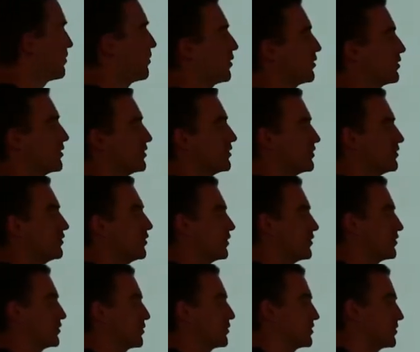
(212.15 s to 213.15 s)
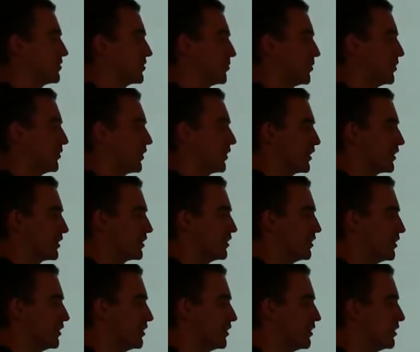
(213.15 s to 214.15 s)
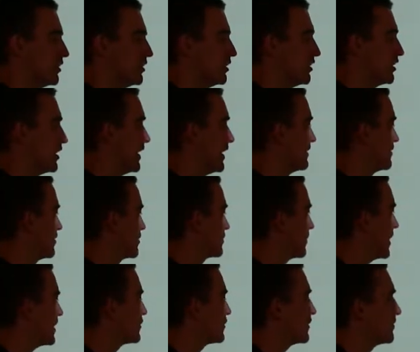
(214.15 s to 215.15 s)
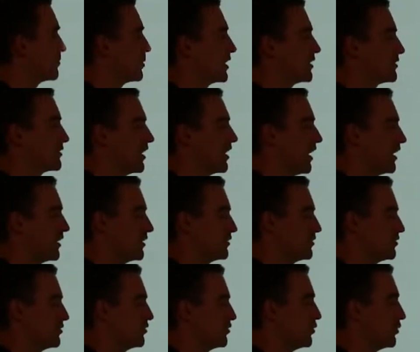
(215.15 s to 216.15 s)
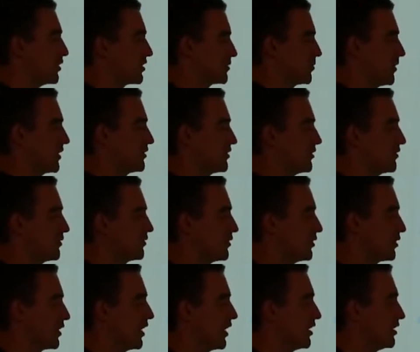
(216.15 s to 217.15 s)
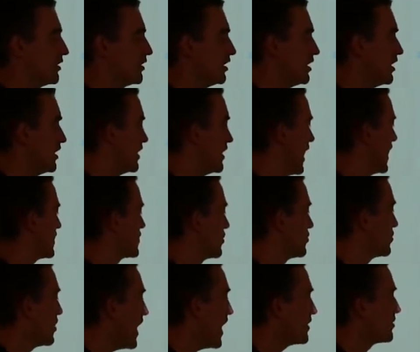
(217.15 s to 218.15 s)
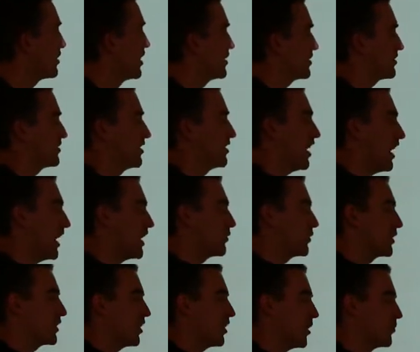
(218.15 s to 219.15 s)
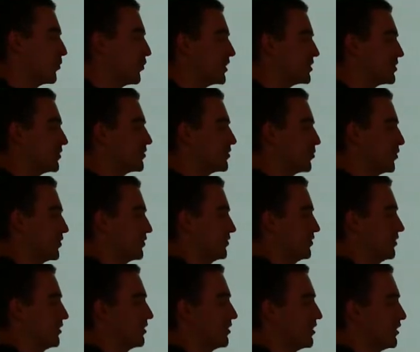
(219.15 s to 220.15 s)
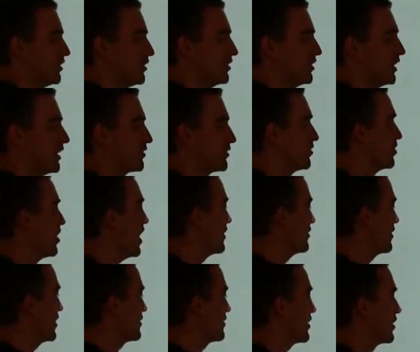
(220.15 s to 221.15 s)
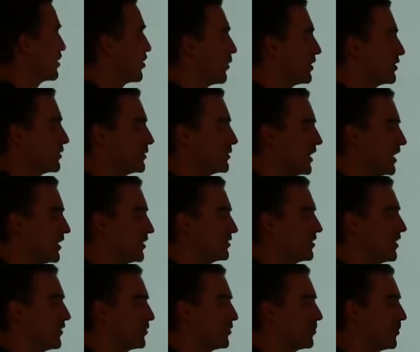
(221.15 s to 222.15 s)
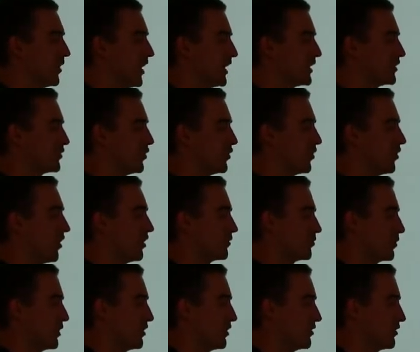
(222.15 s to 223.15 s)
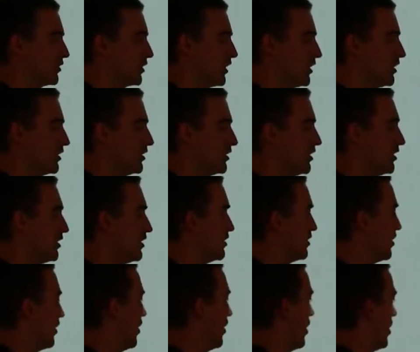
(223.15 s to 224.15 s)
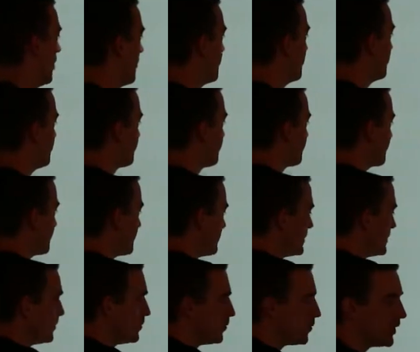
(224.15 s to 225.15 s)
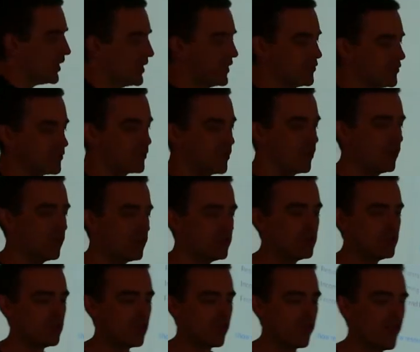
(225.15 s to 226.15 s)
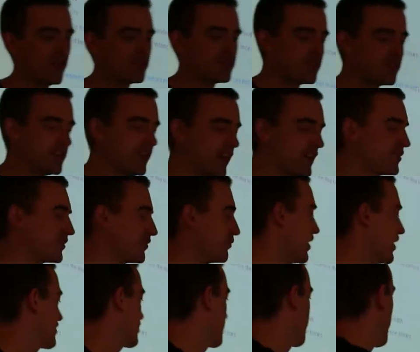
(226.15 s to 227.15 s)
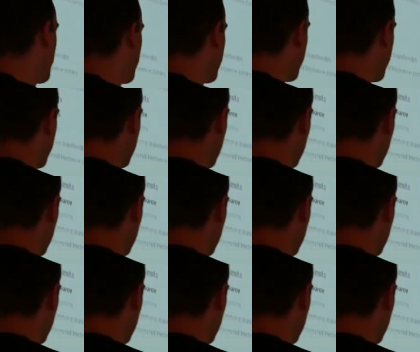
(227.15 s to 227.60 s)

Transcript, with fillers: quotas, you can switch to billing. It's expensive, but it's not too expensive, okay? It's a lot less than hiring an operations person. It's a lot less than going to a data center and buying your own hardware, okay? Um, and so that's the nice flexibility